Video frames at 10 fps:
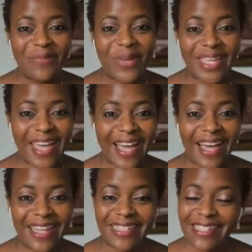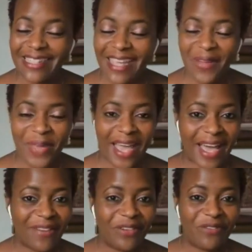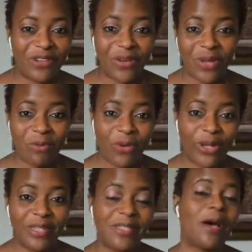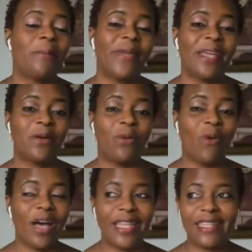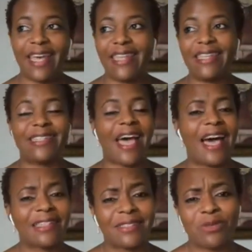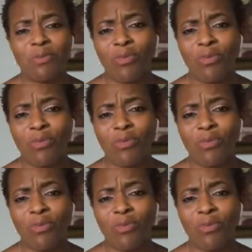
But yeah, today we have a very important topic, one that is asked